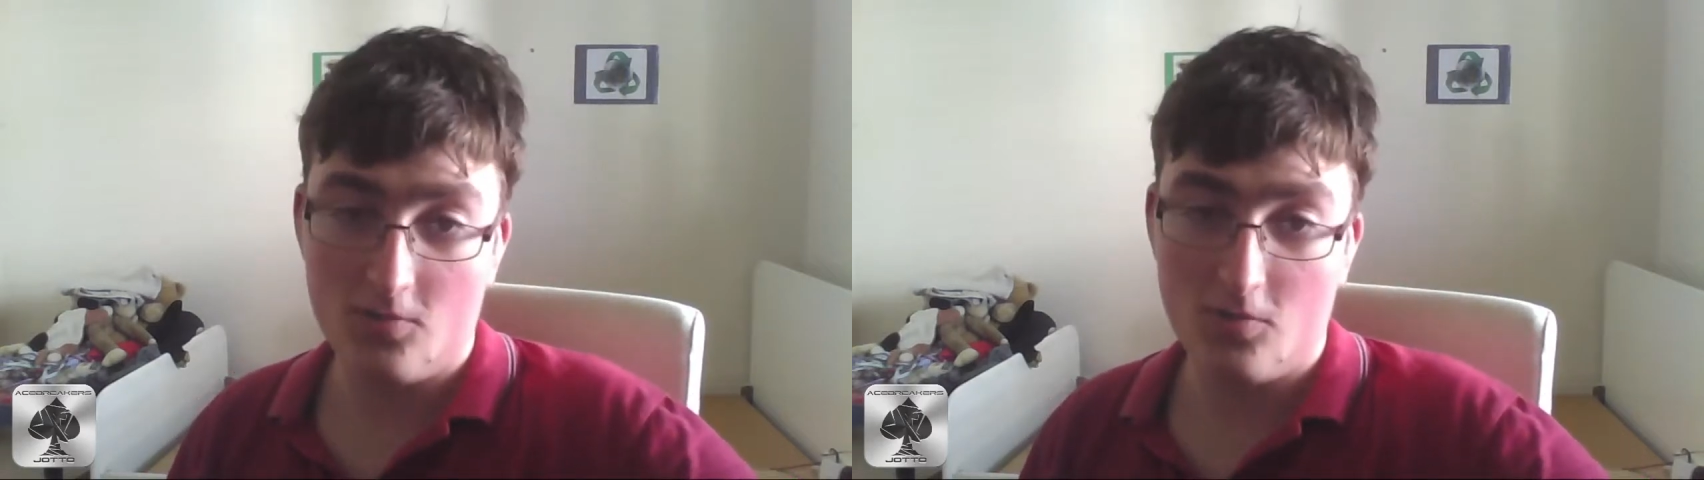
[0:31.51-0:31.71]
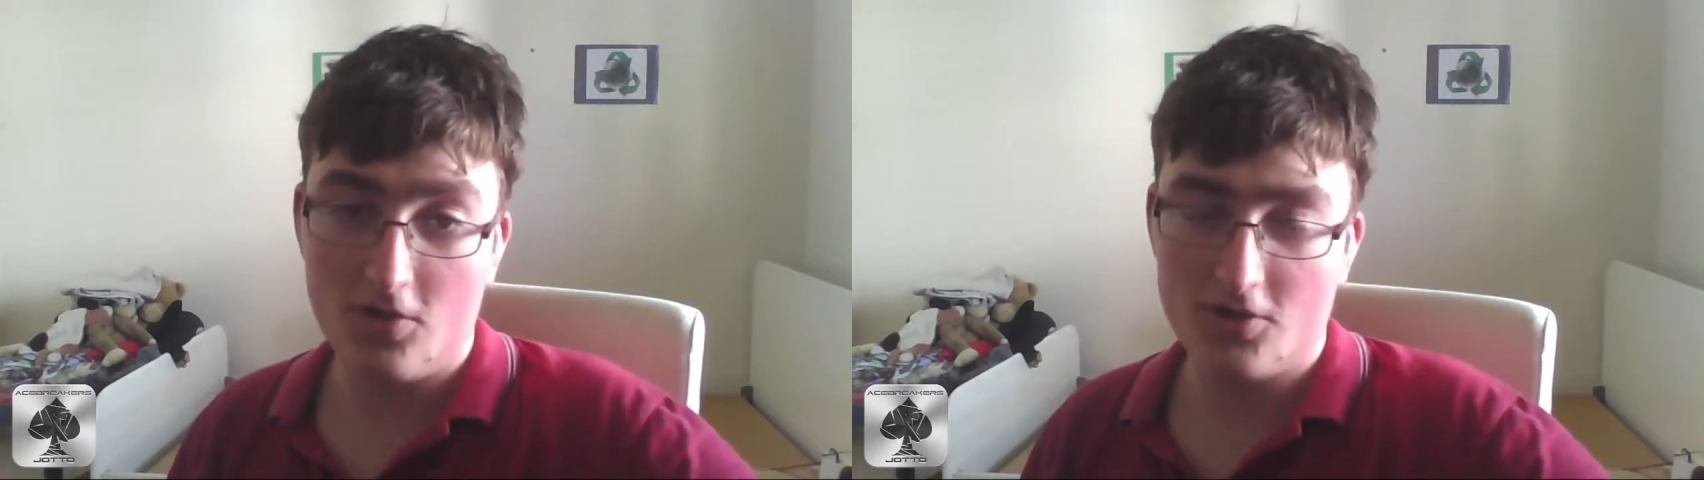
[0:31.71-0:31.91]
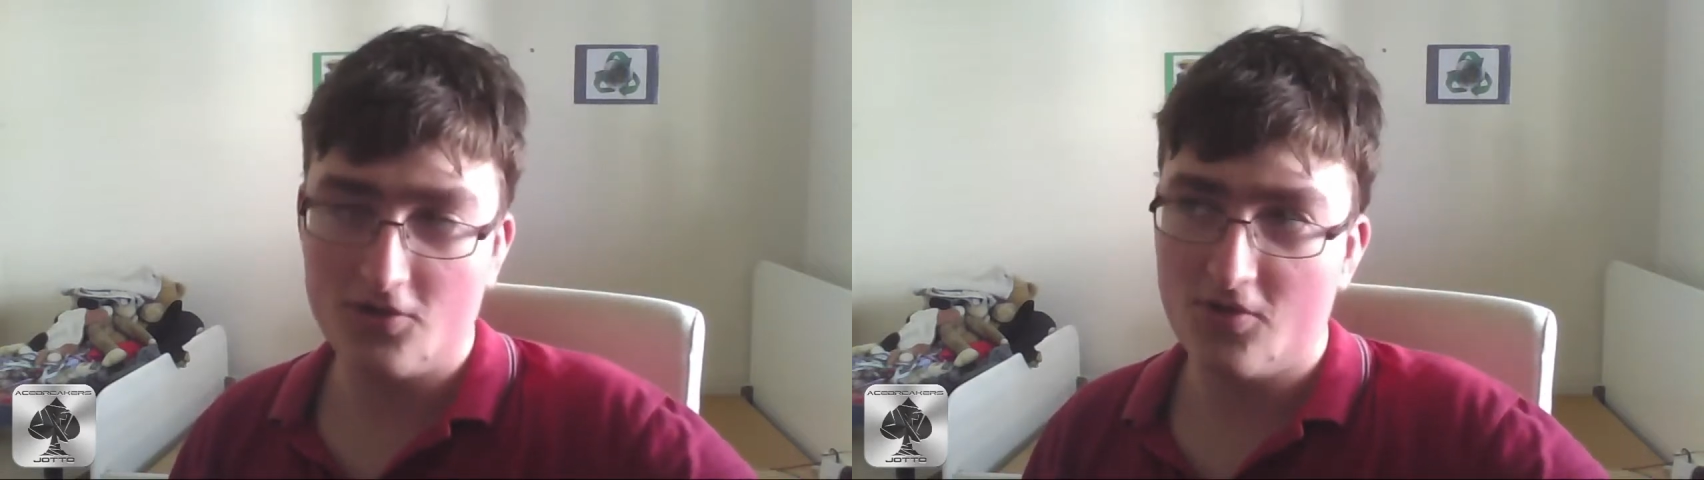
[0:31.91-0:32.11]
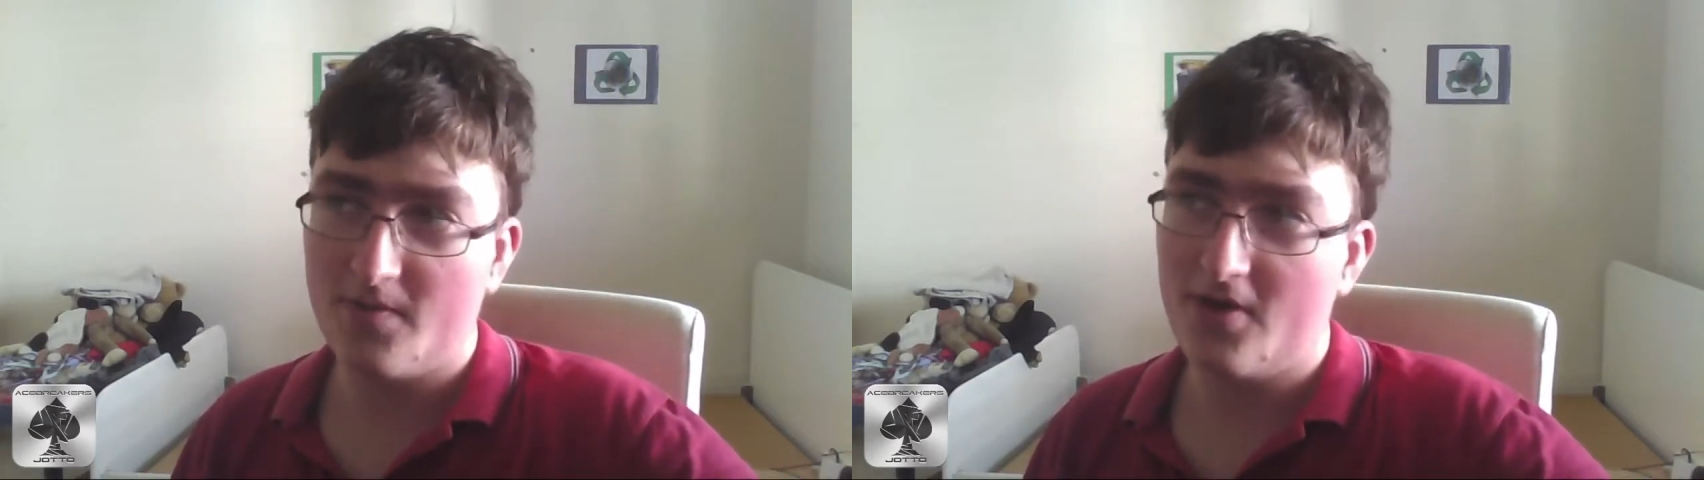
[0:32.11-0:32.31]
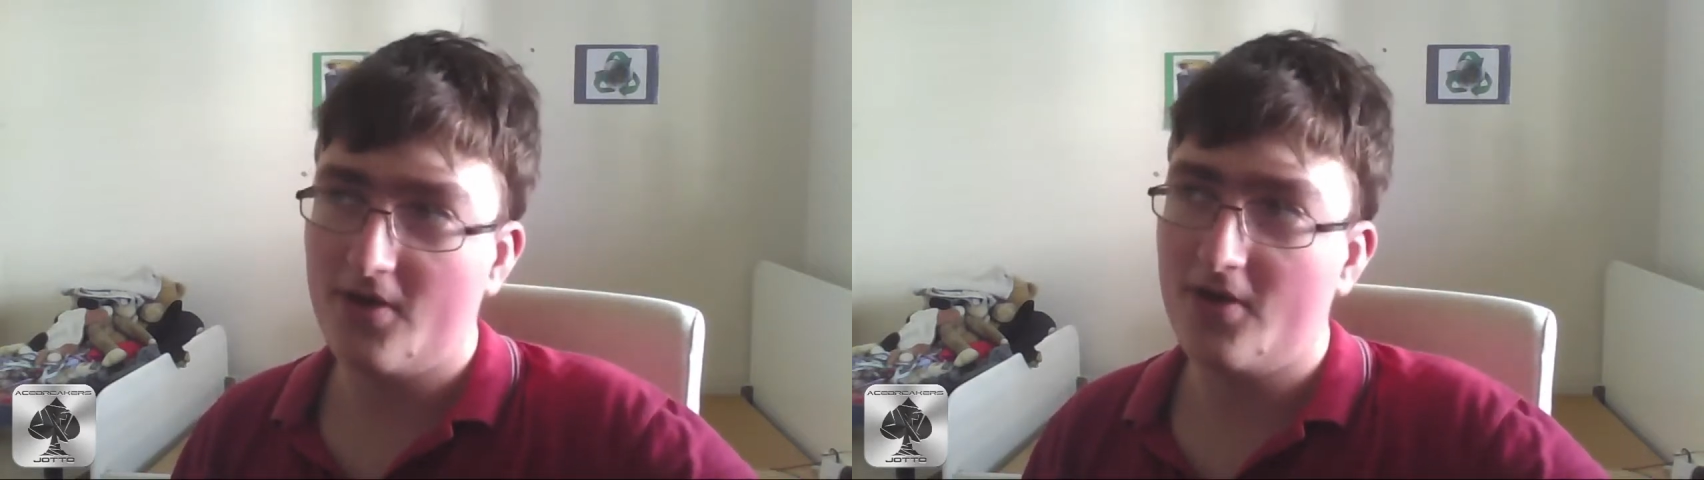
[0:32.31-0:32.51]
we're going to talk
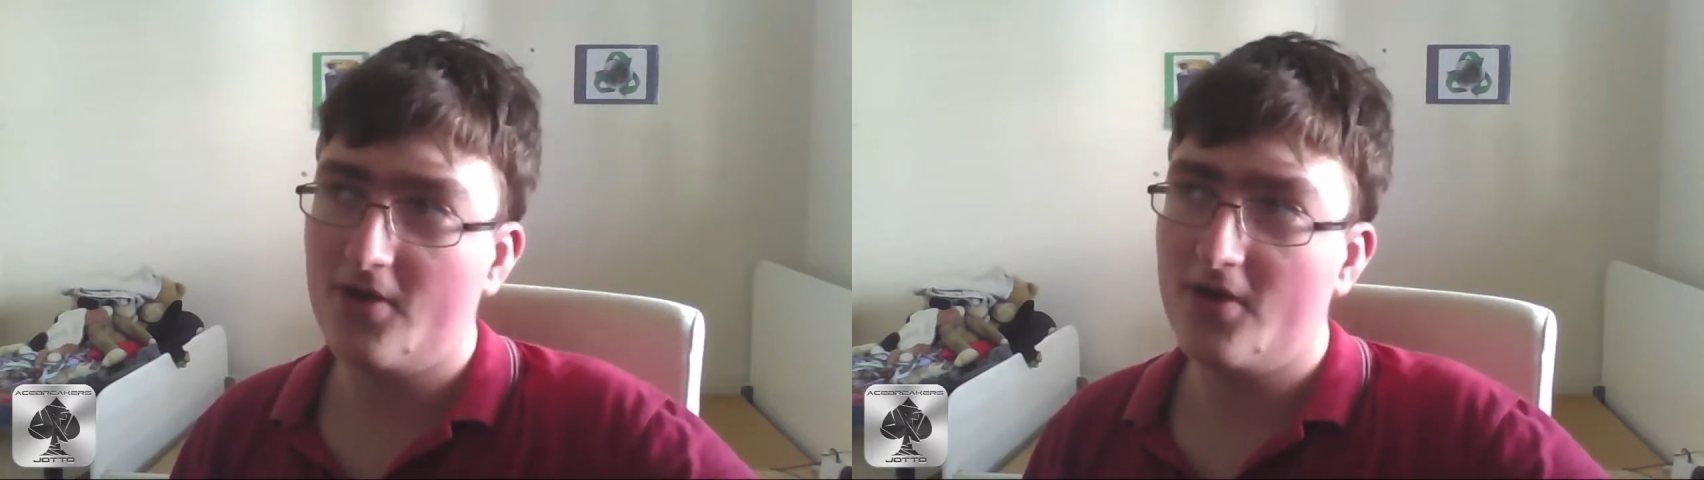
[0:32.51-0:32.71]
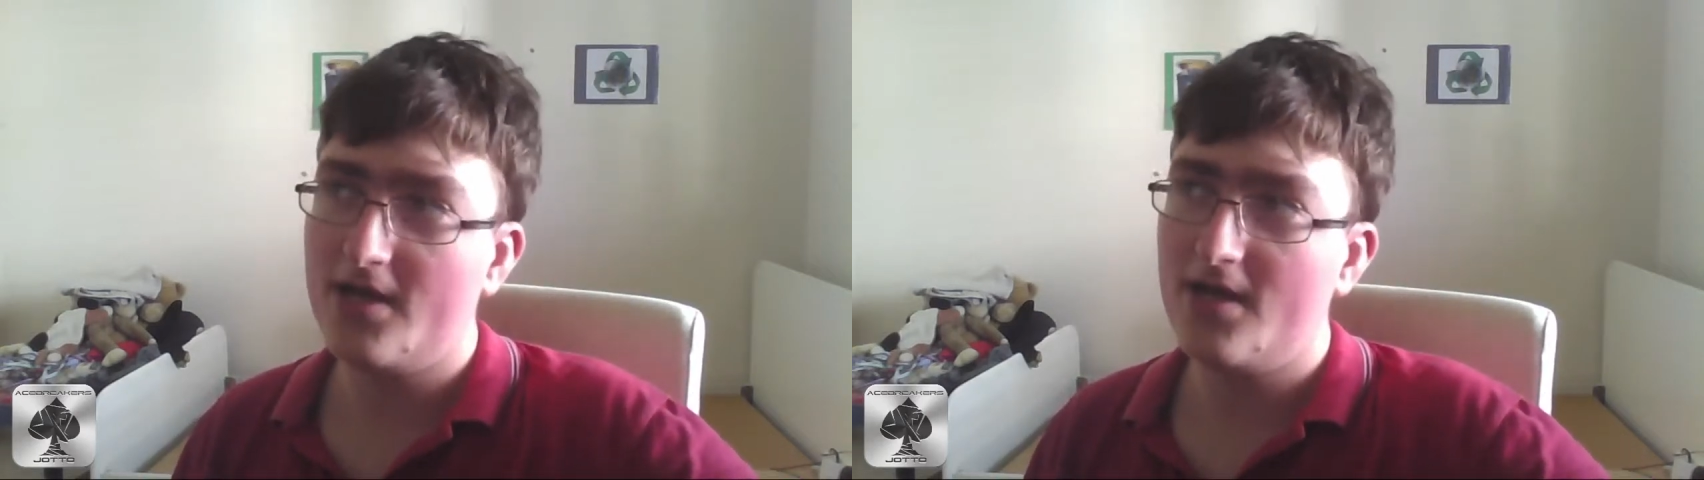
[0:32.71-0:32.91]
about here,